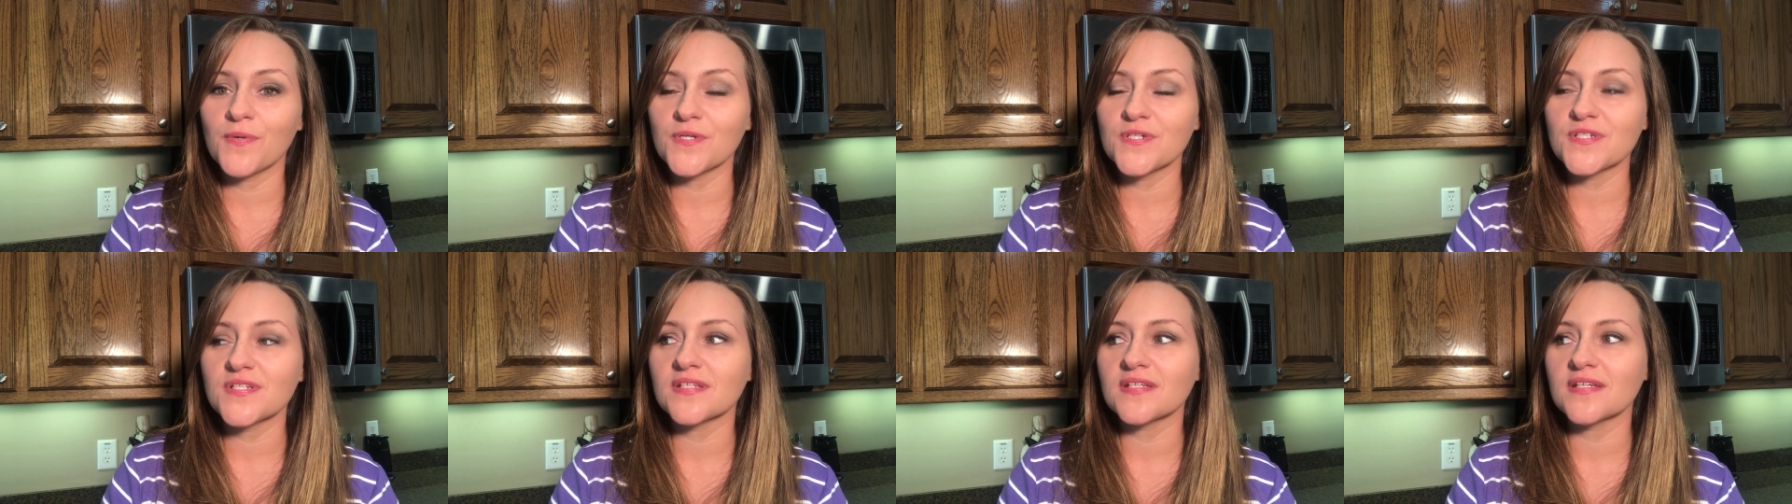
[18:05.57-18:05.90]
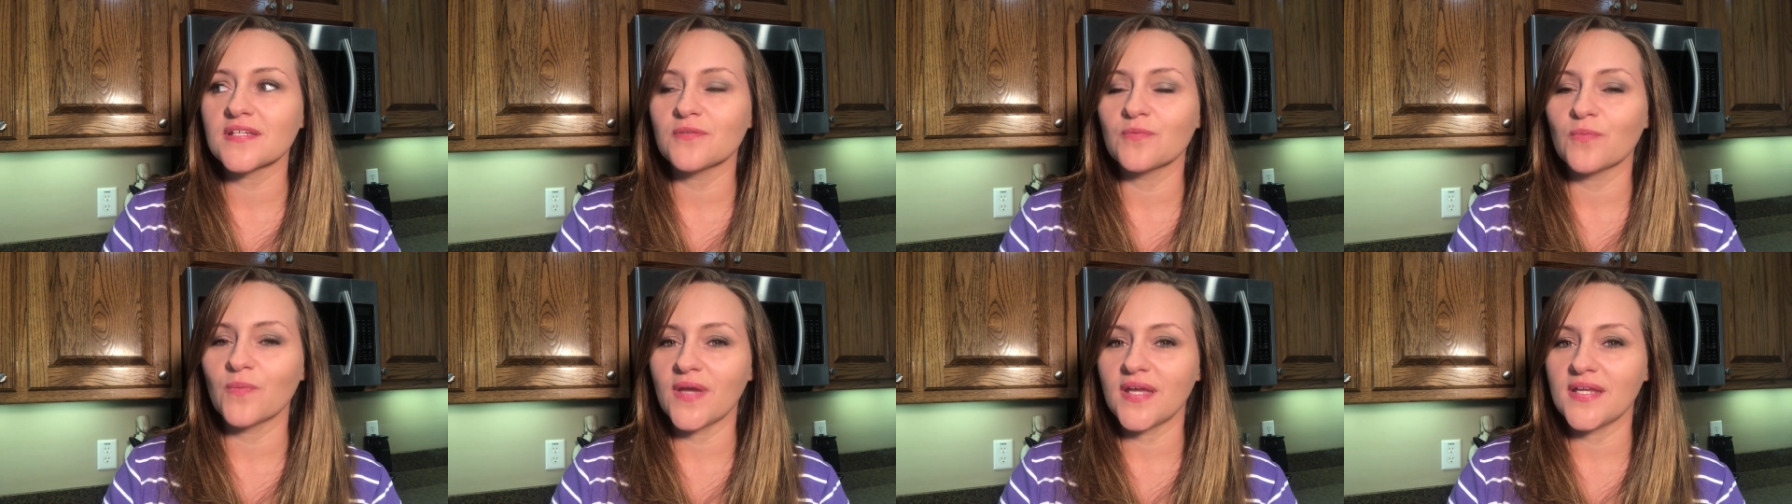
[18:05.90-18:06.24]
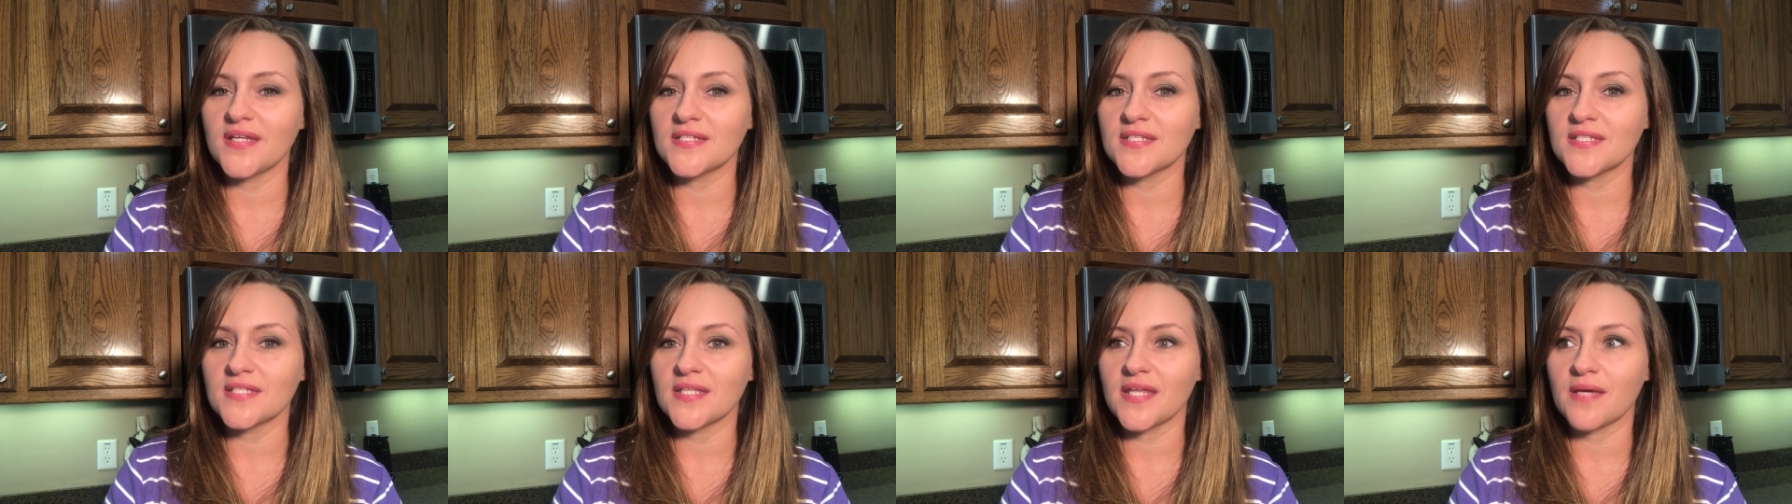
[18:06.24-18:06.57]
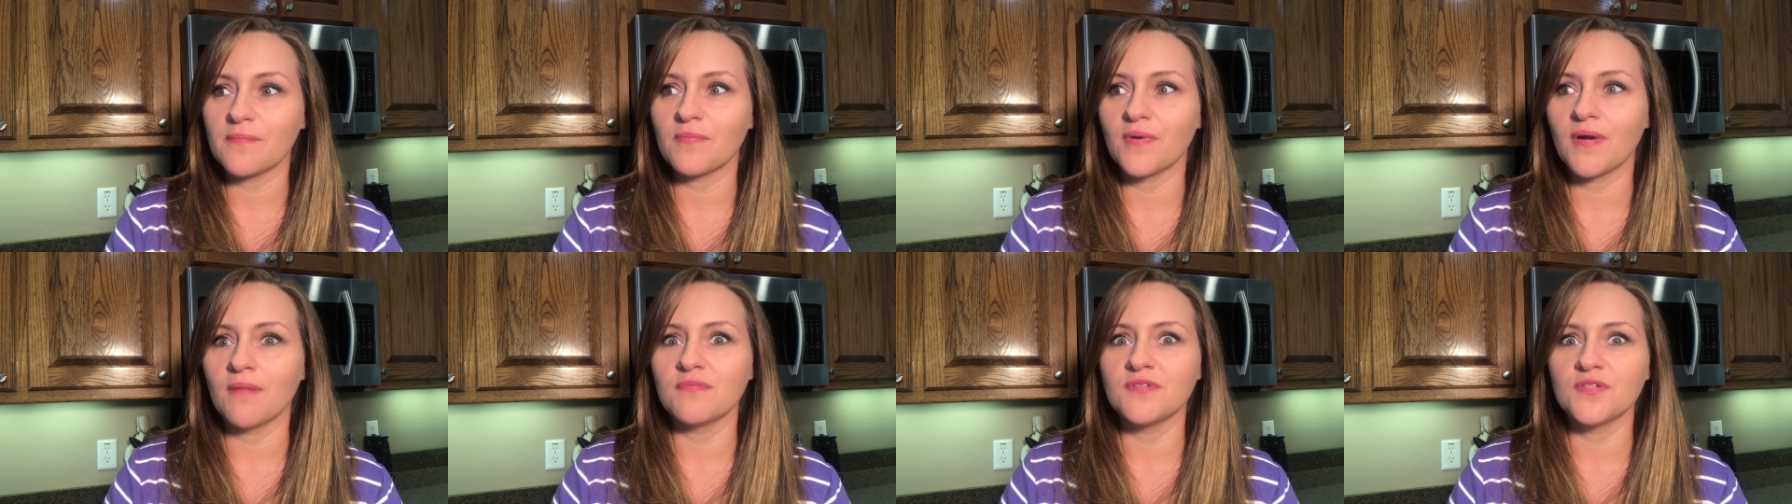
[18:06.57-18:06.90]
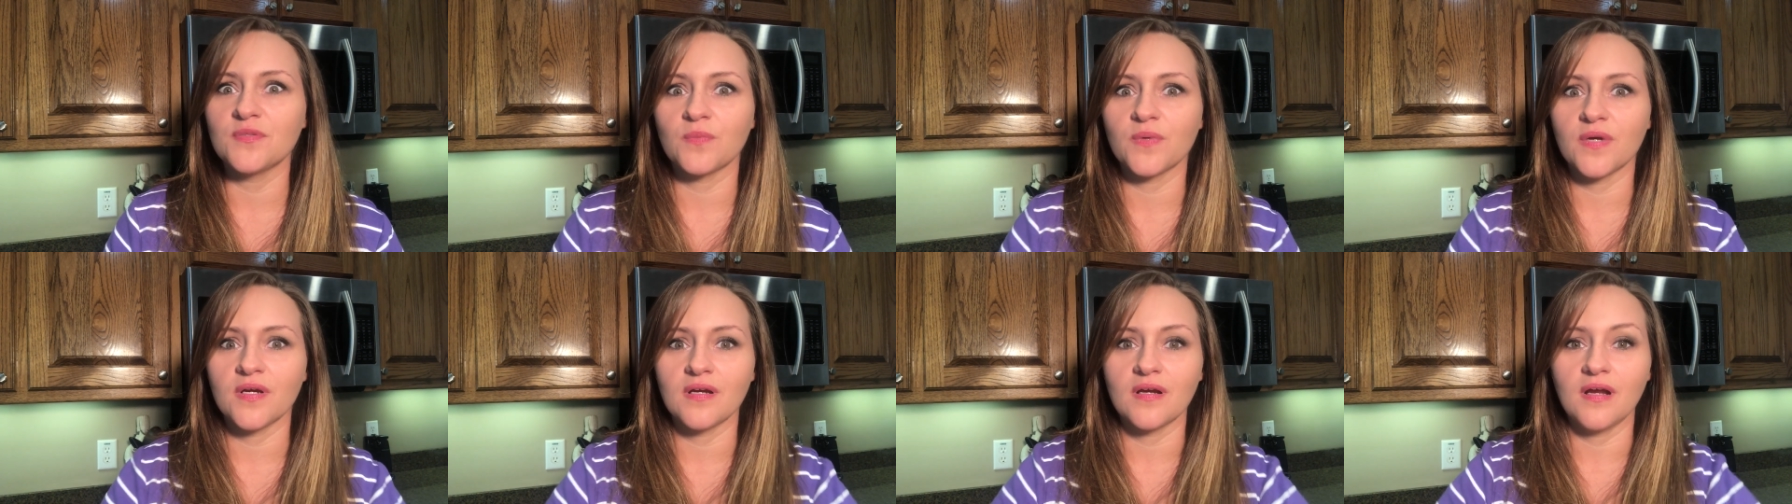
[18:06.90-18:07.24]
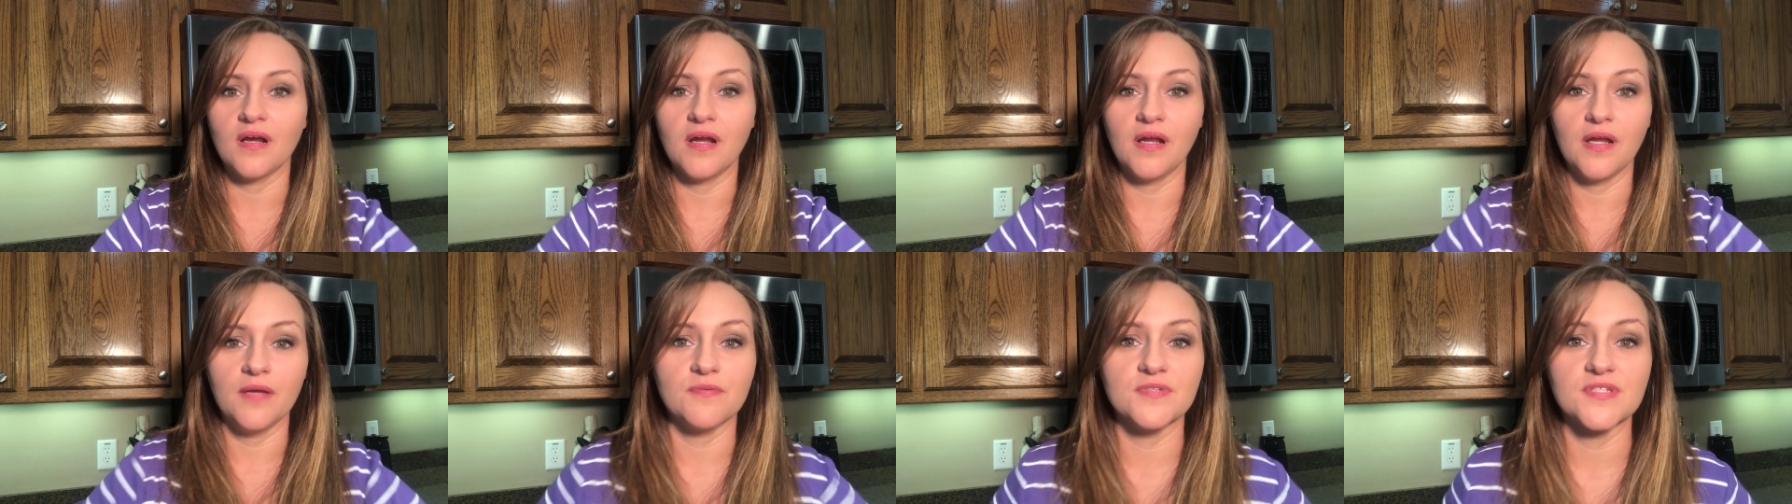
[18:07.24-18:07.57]
personally ran into that problem to
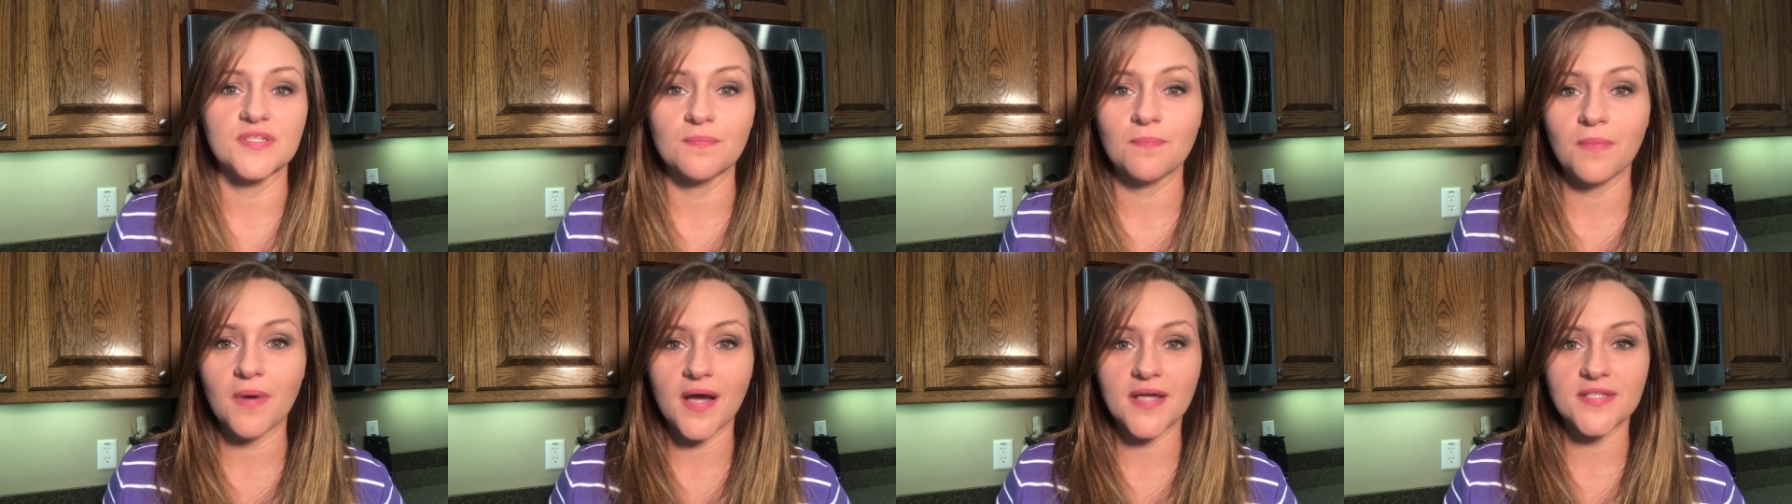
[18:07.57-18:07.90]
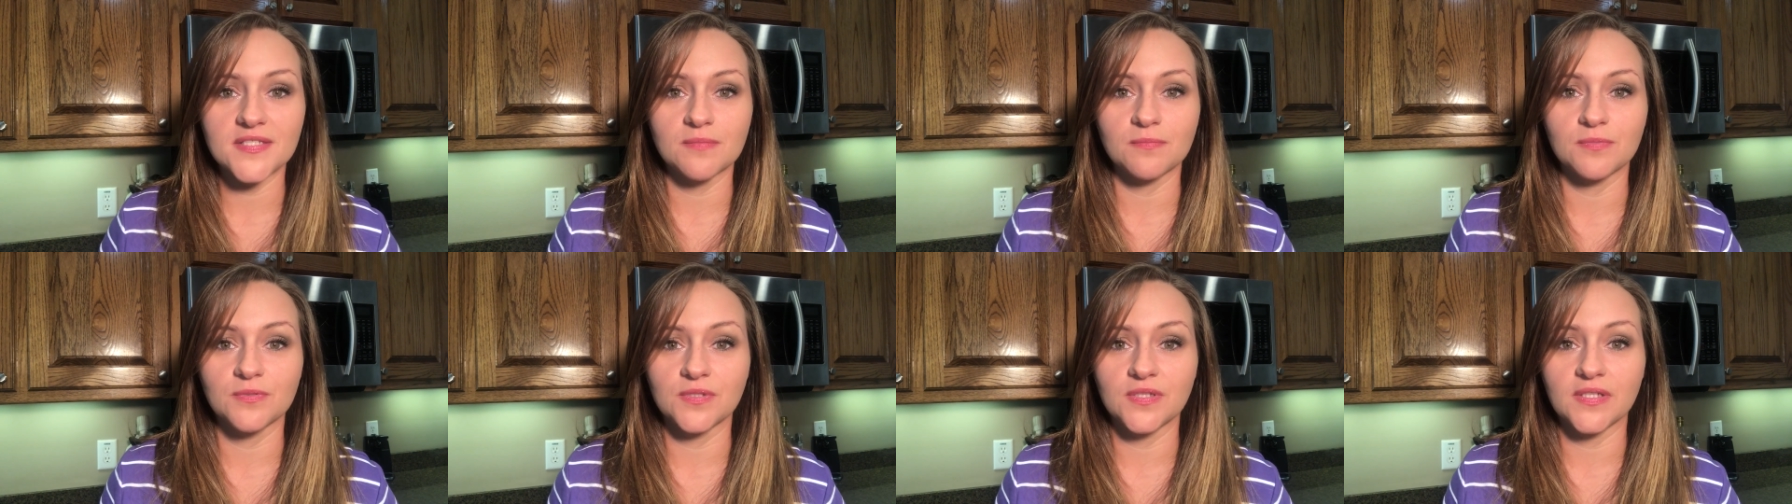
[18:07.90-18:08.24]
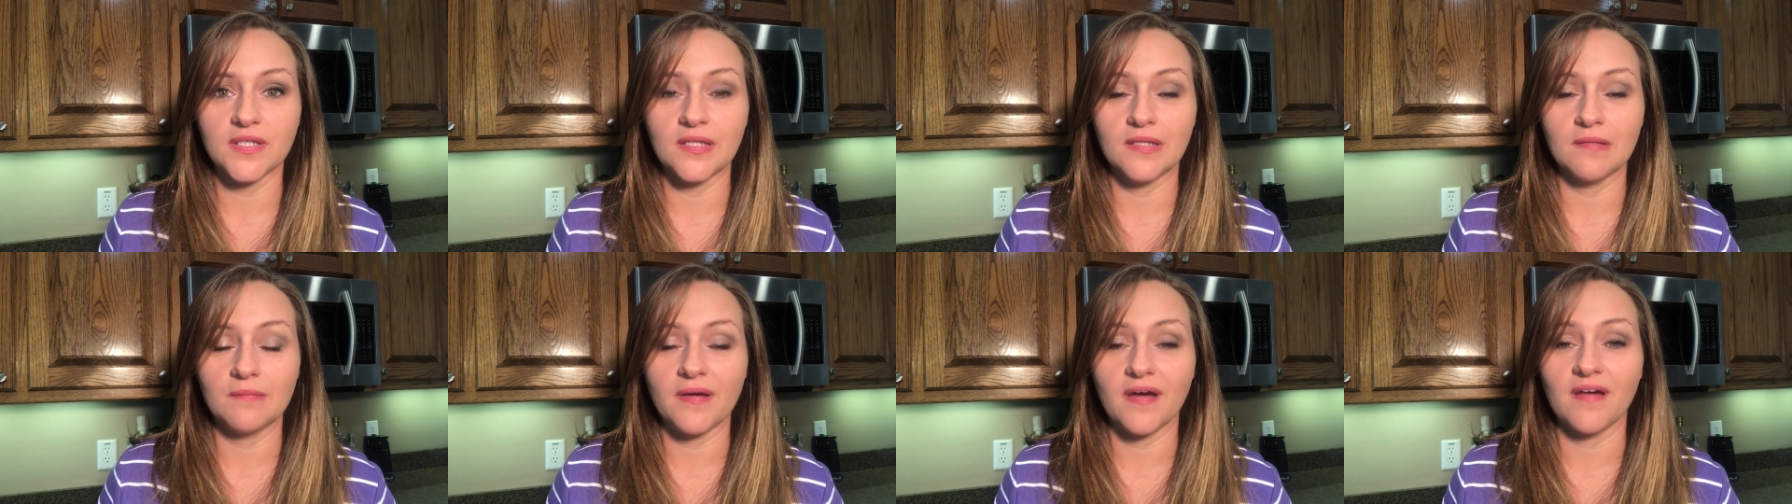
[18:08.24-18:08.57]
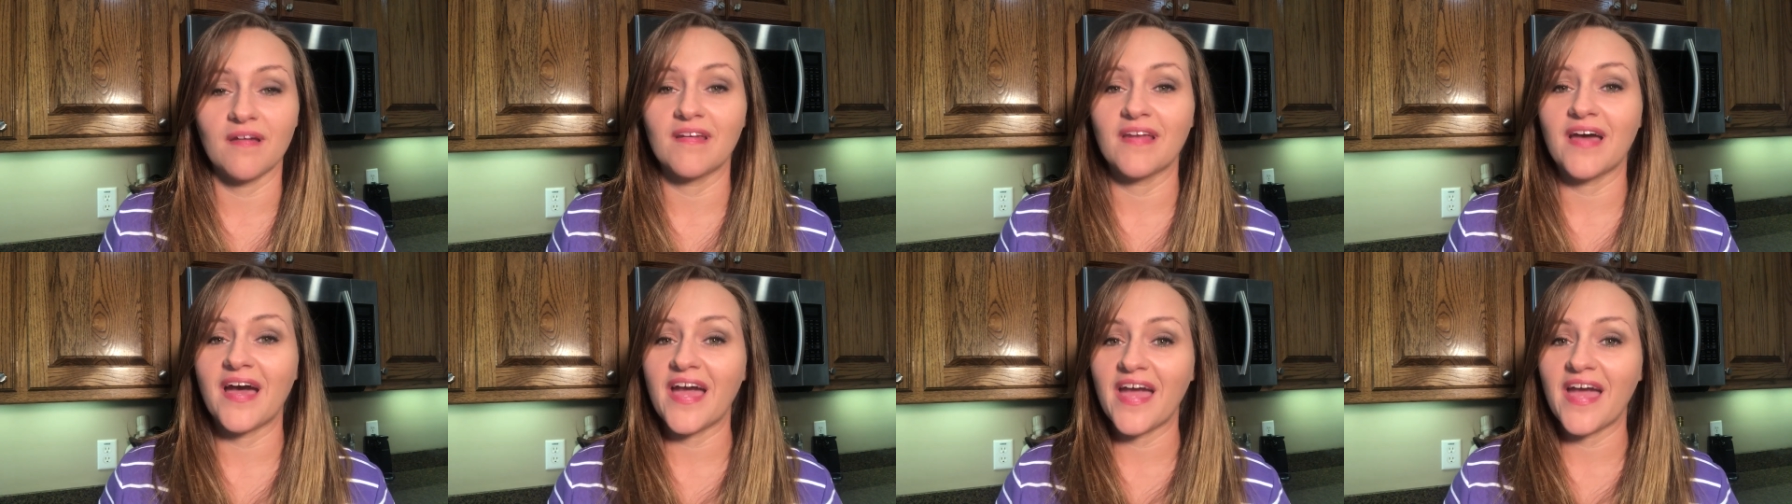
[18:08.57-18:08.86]
where it was impossible to get them out.